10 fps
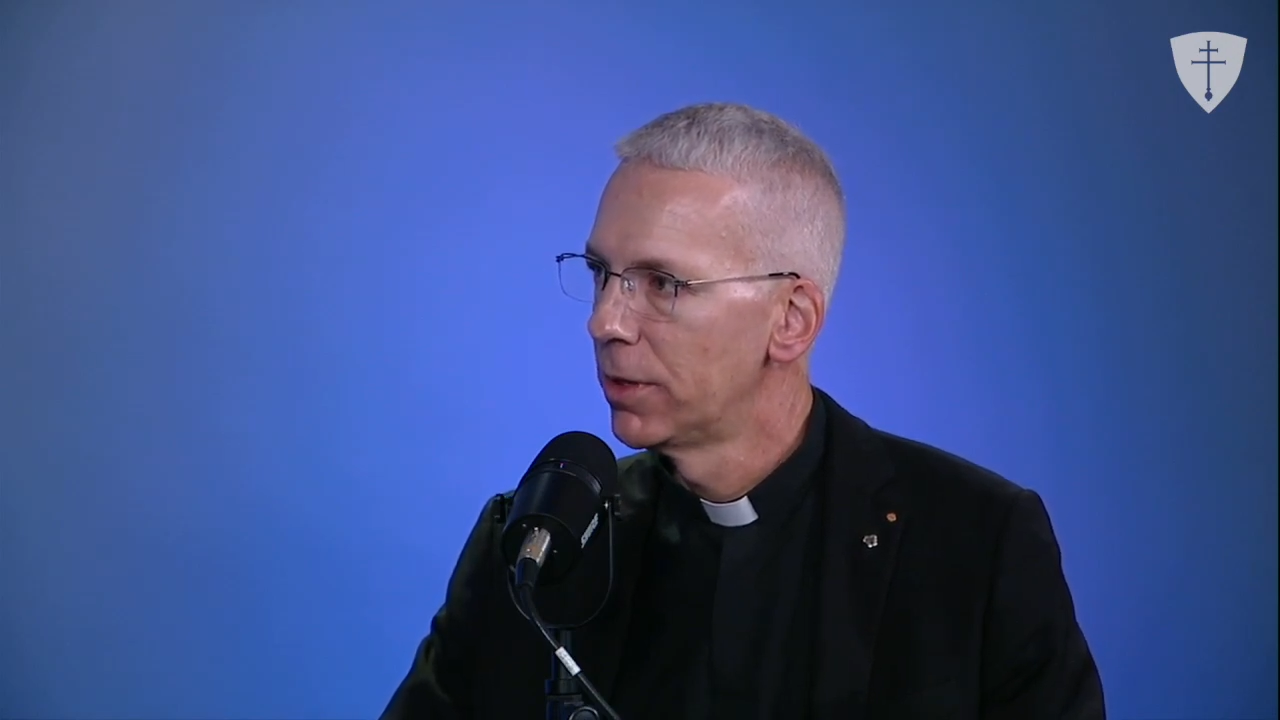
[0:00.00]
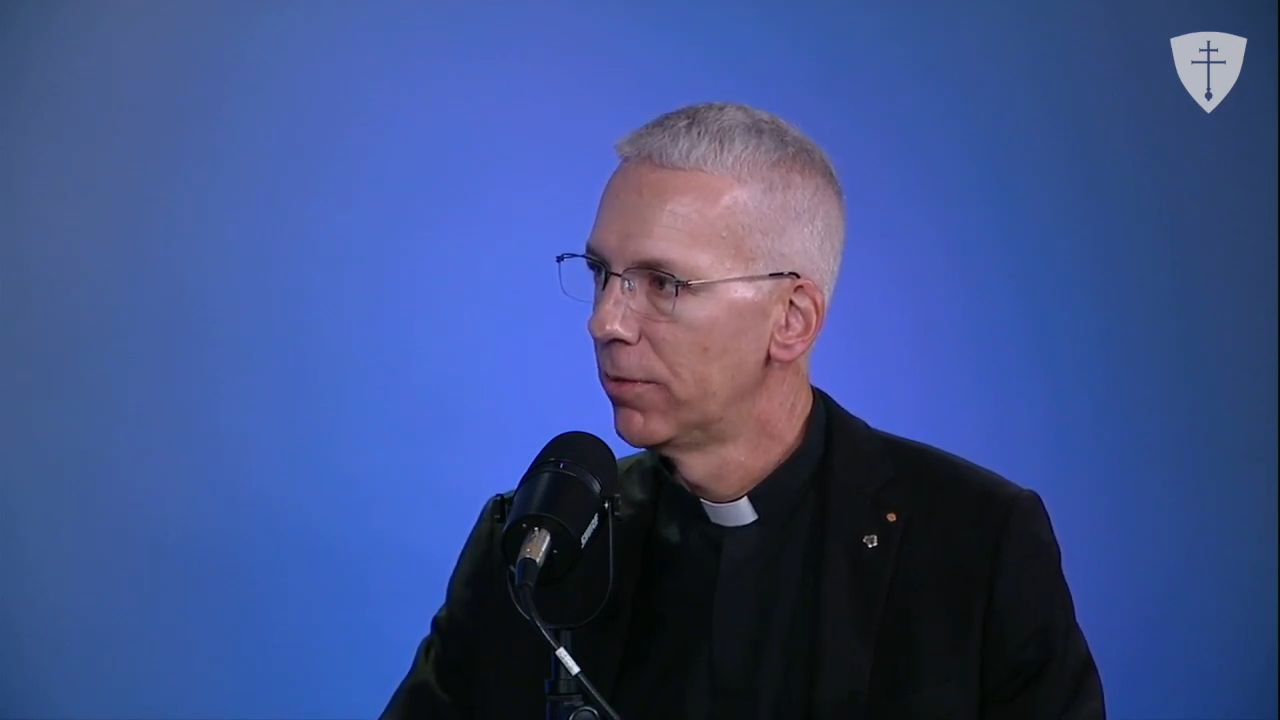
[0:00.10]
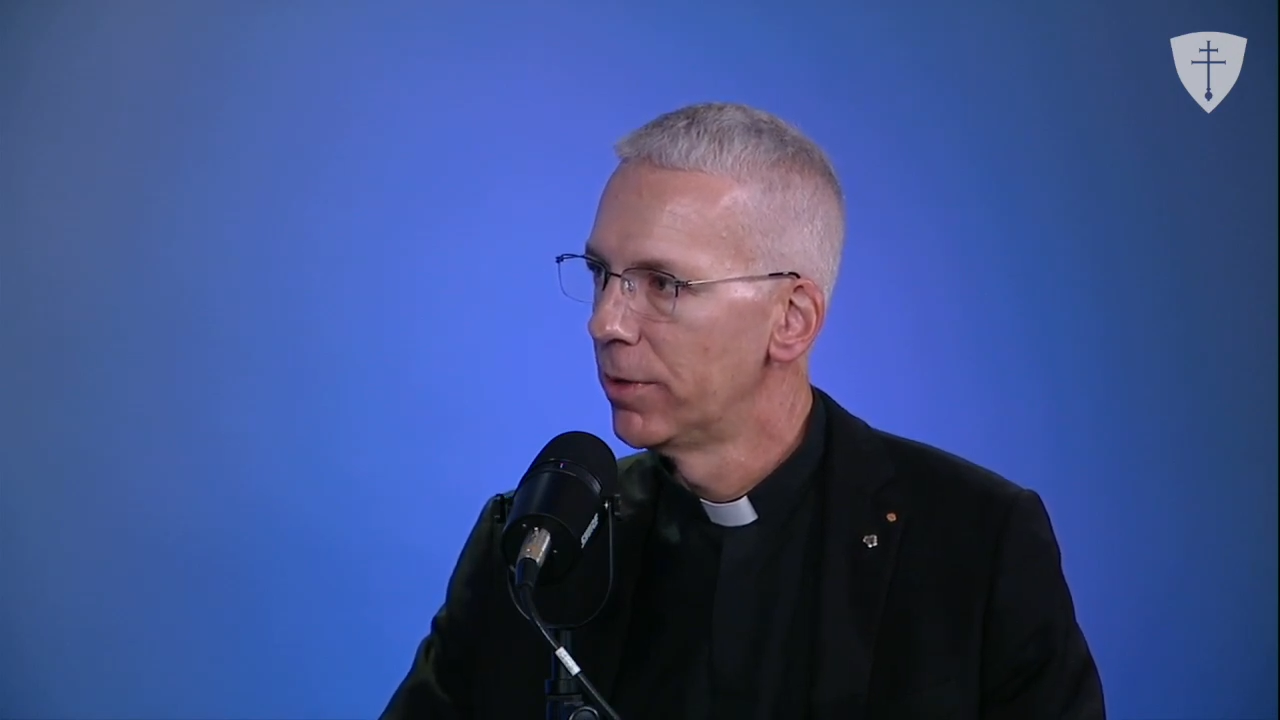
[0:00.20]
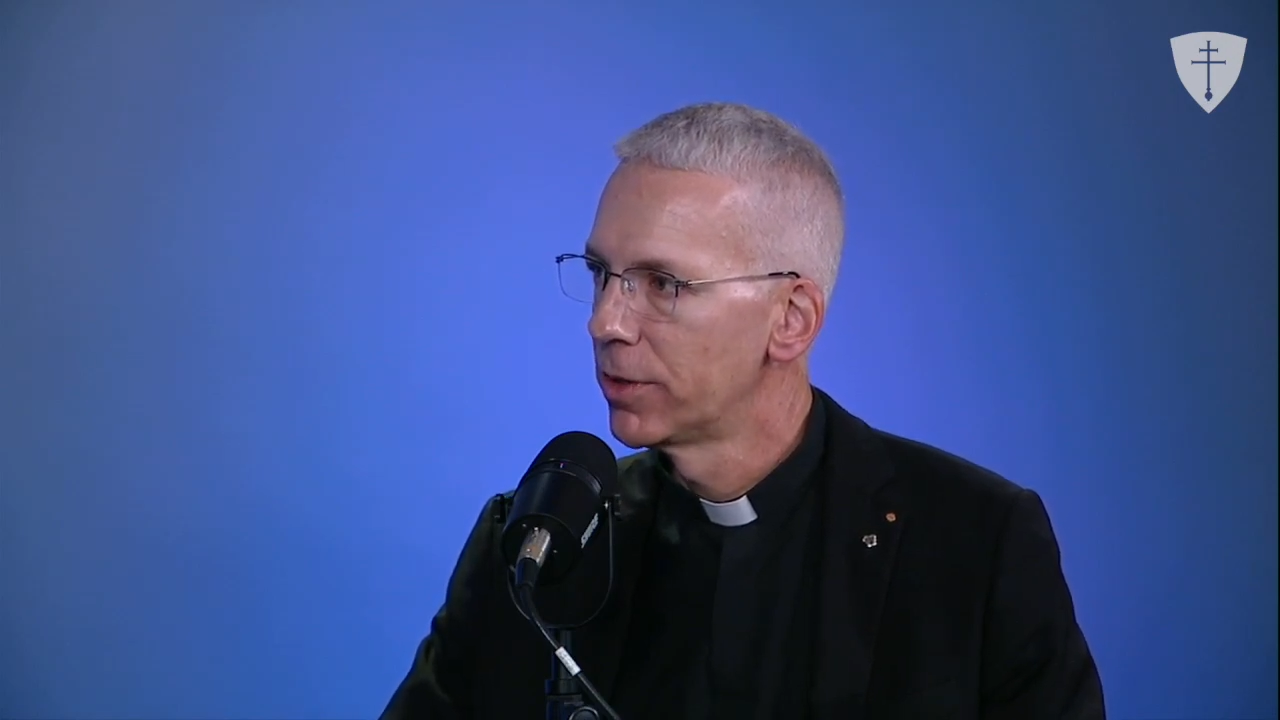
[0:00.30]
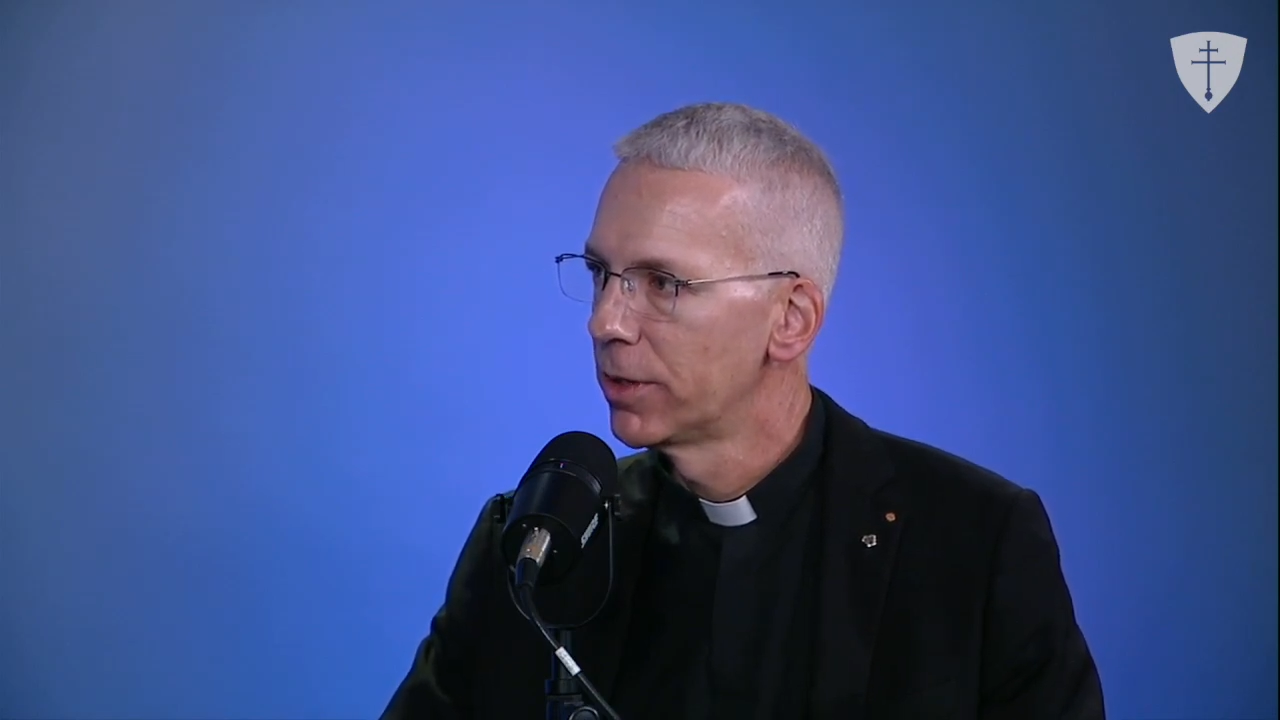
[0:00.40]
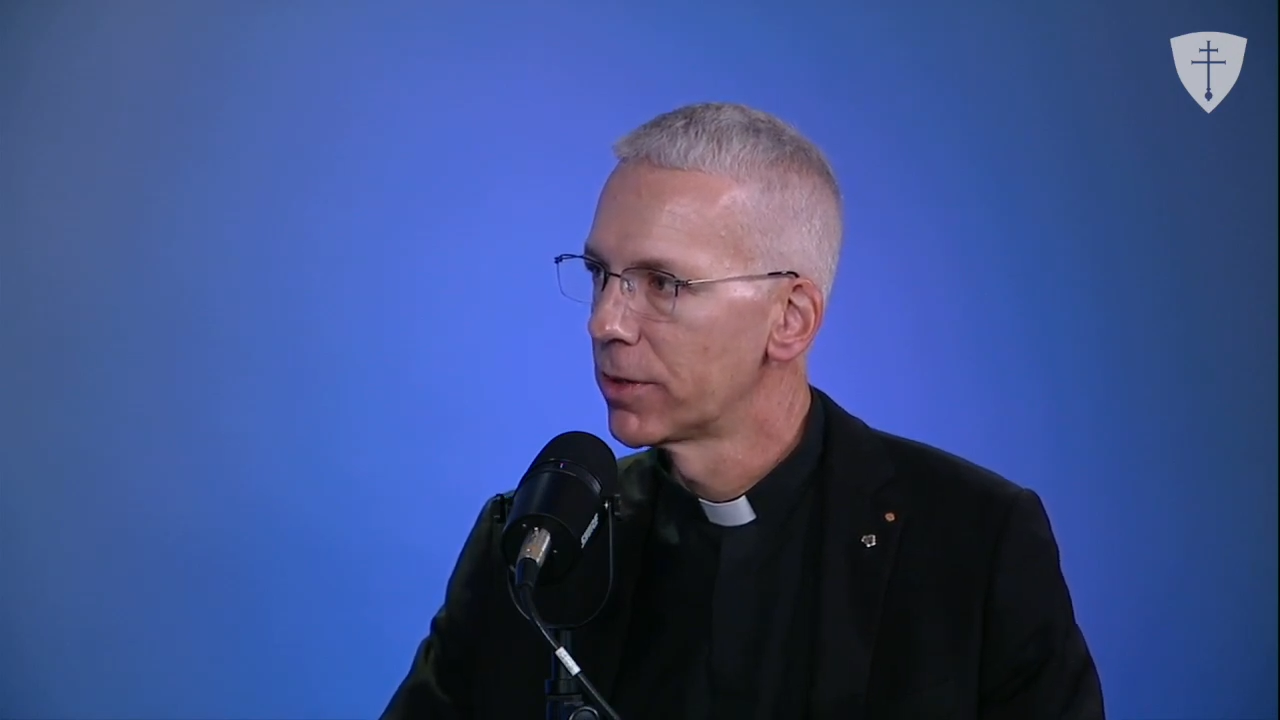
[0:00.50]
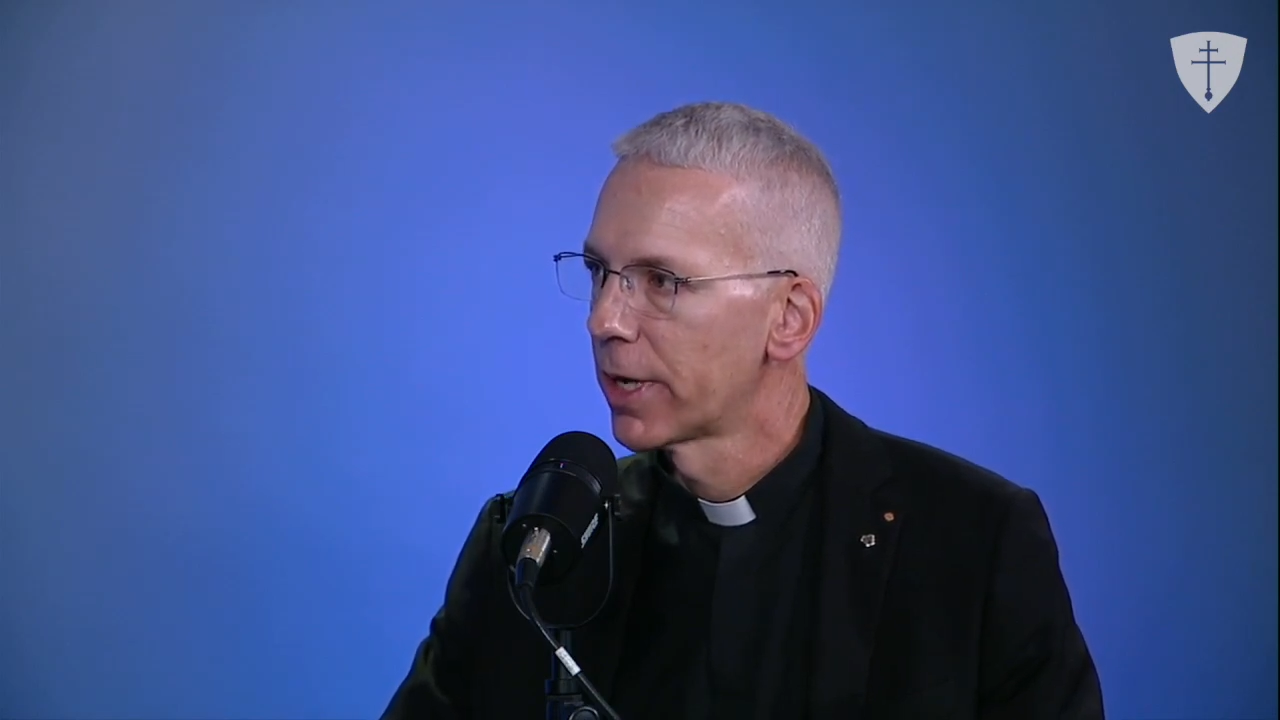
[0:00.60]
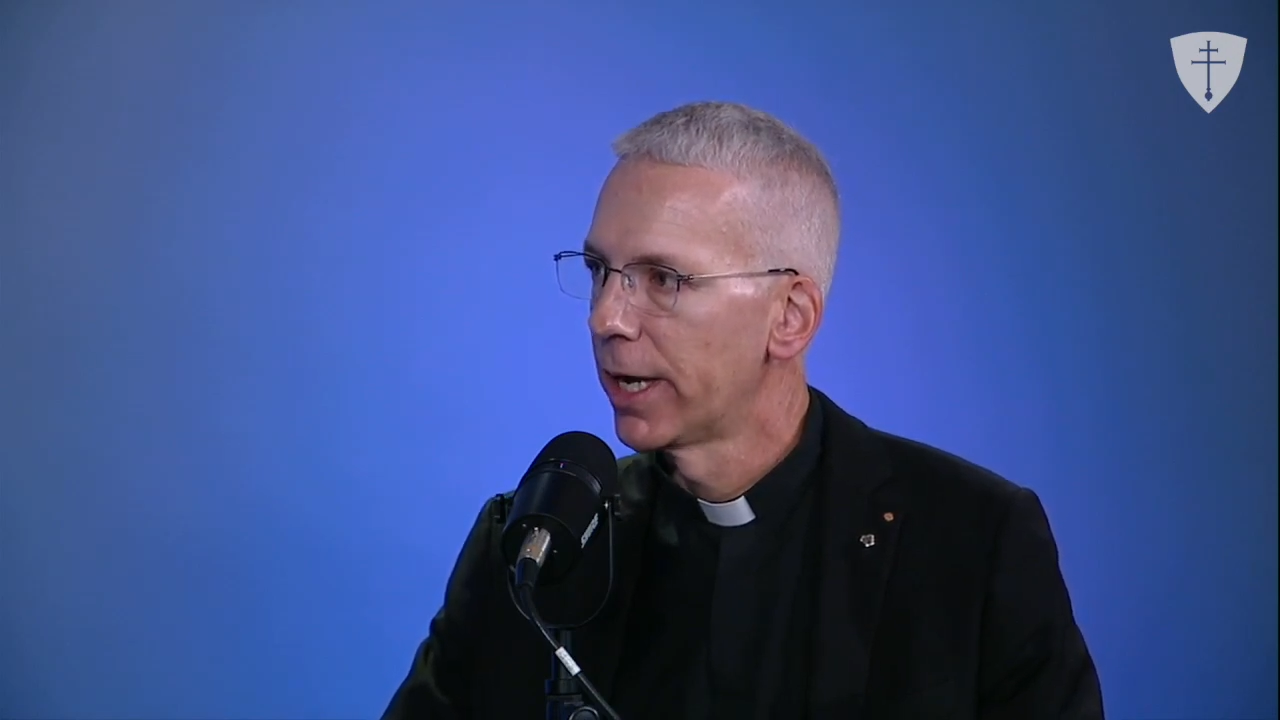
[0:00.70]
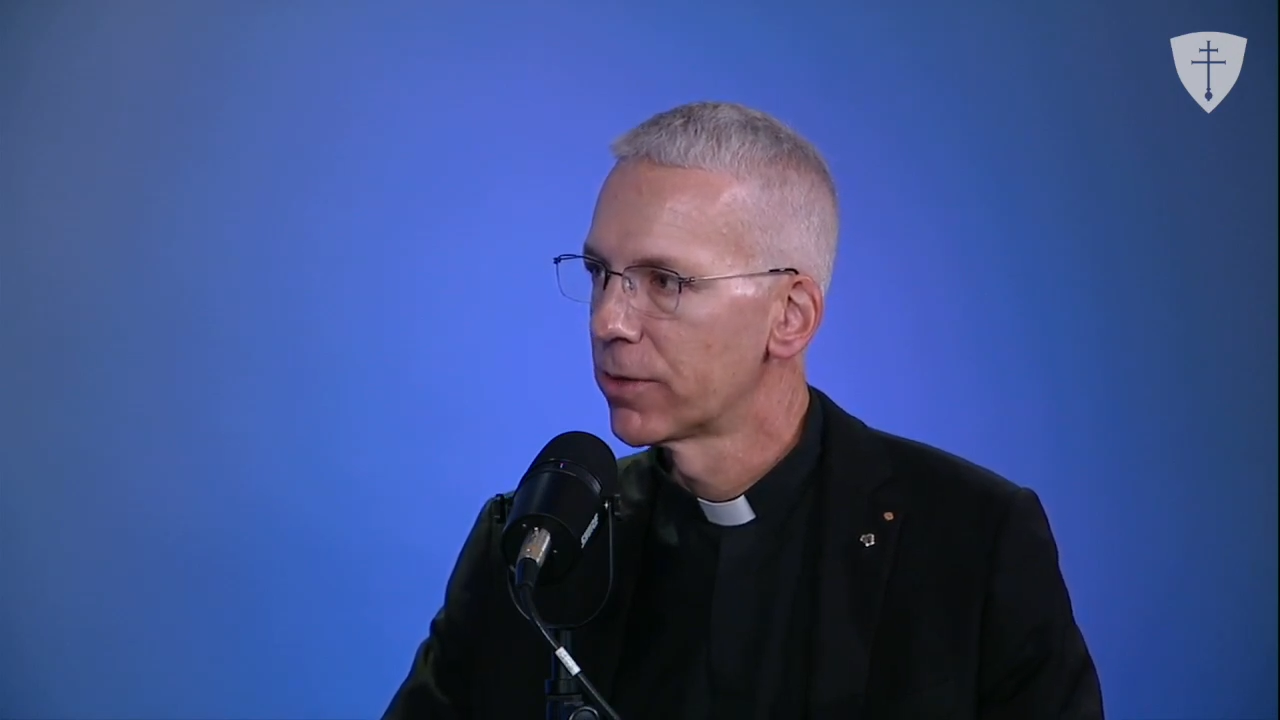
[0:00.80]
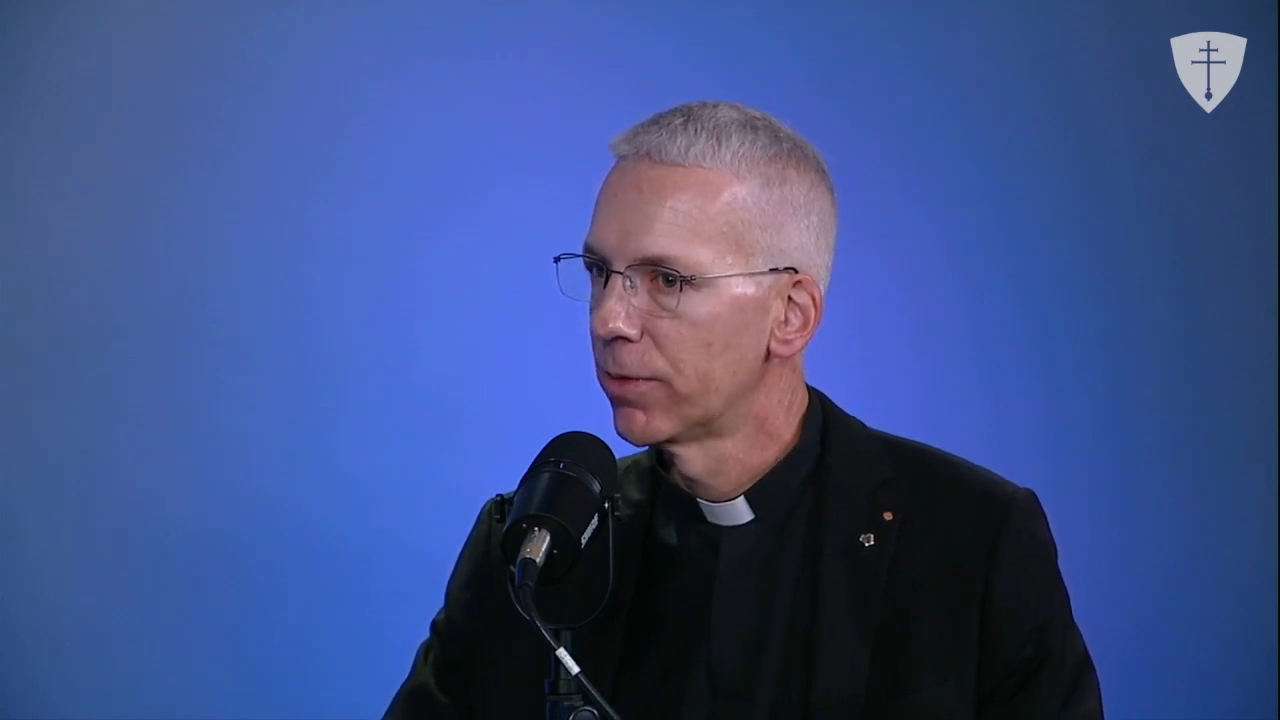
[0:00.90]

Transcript: and vision is cast